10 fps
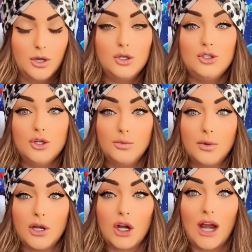
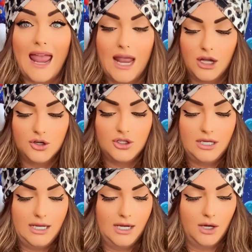Jupiter energy
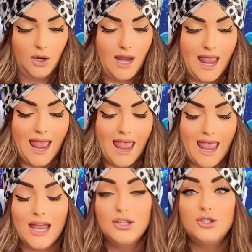here,
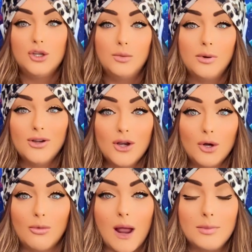and Jupiter
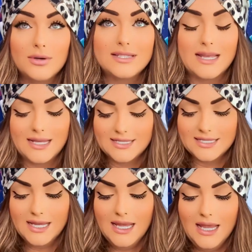
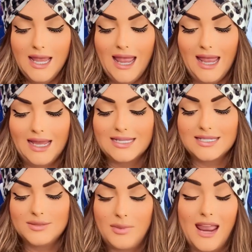represents
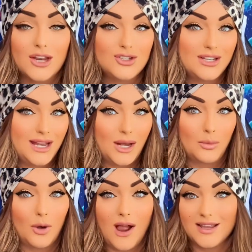expansion and
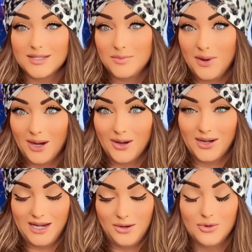
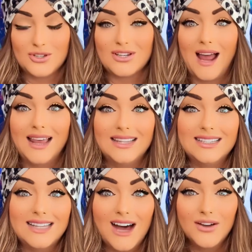prosperity, which I
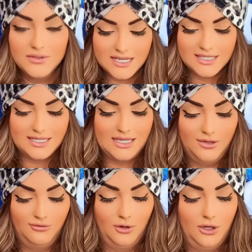love to see
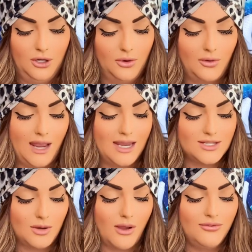for you, okay?
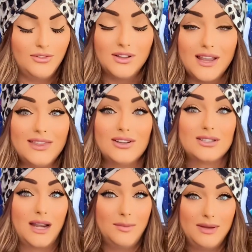So I feel like there's
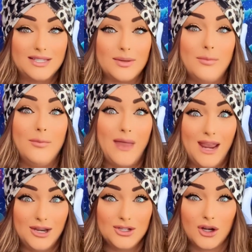going to be some
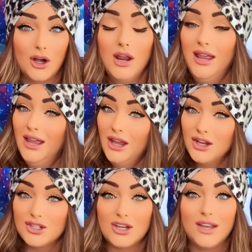major
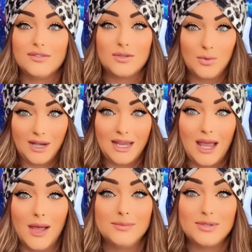shifts when it
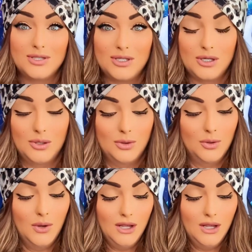comes to